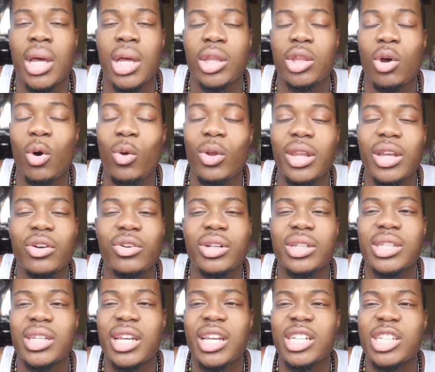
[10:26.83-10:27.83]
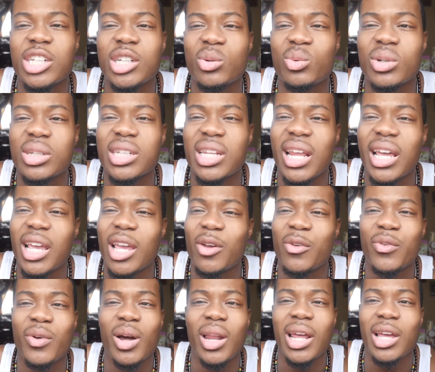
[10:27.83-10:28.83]
the only irritation was like it
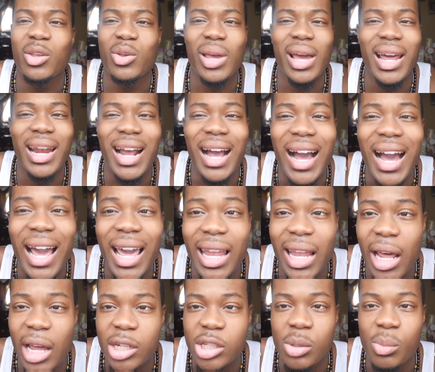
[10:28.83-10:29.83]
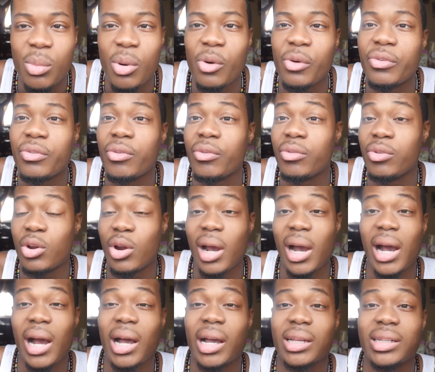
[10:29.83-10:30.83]
felt like you had an eyelash in both of your
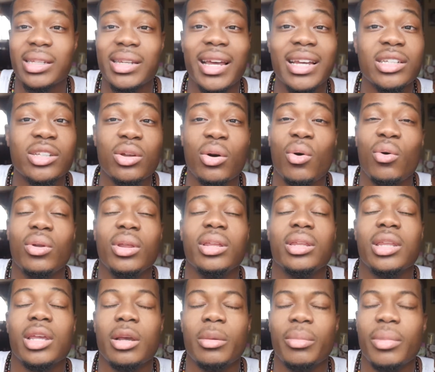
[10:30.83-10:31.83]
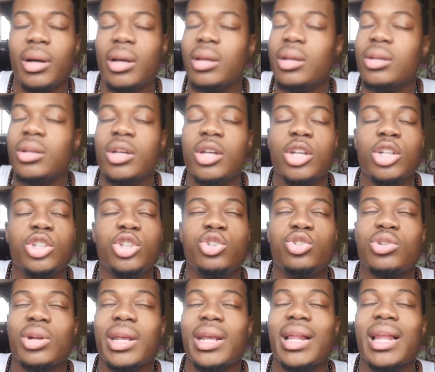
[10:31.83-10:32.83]
eyes. That's the only thing, but
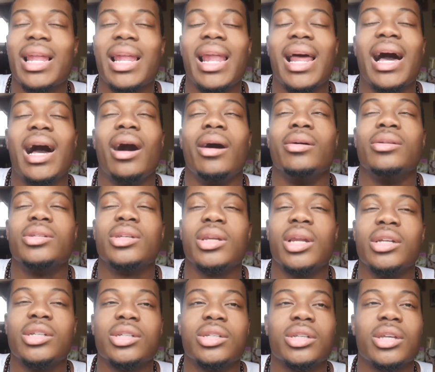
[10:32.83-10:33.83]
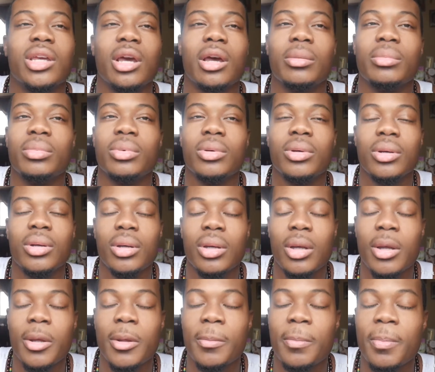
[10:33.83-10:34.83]
straight clouds. And I just kept,
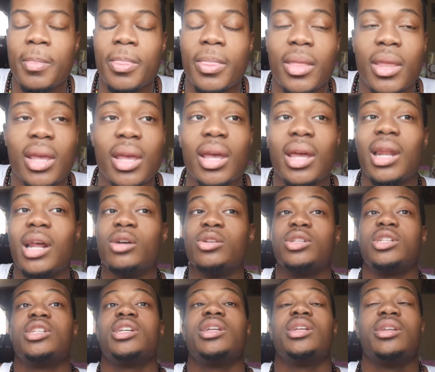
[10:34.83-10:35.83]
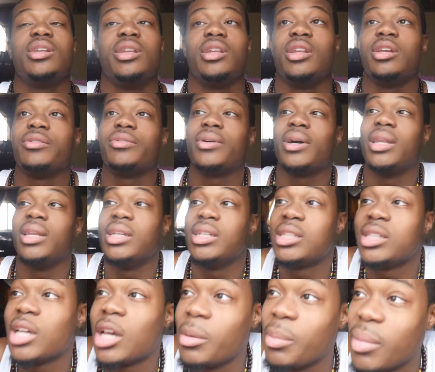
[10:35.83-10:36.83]
and I was sitting in there for at
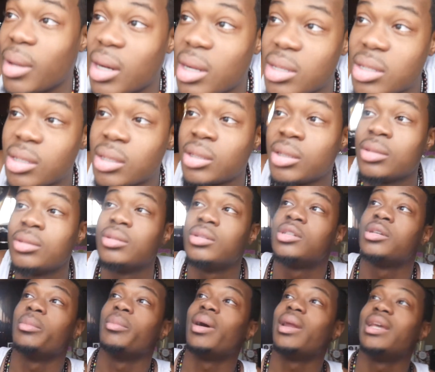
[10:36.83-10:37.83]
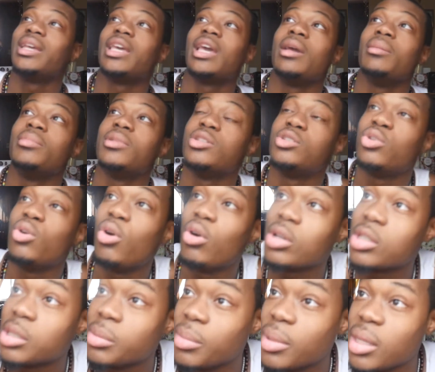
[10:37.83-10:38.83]
least 10 minutes. Somebody came to
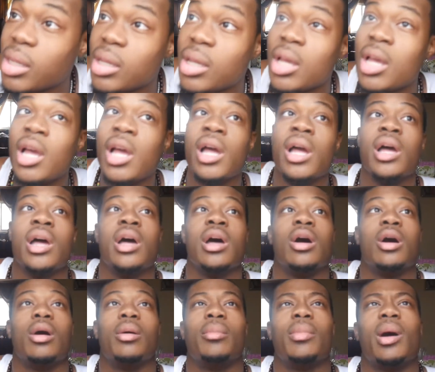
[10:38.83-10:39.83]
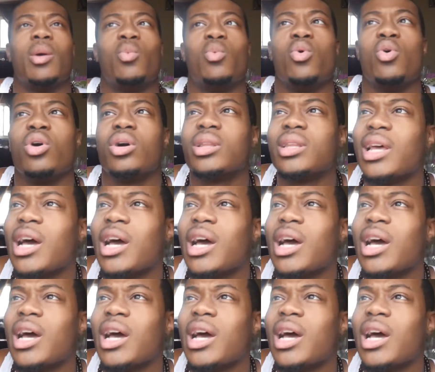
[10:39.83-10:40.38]
talk to me. I walked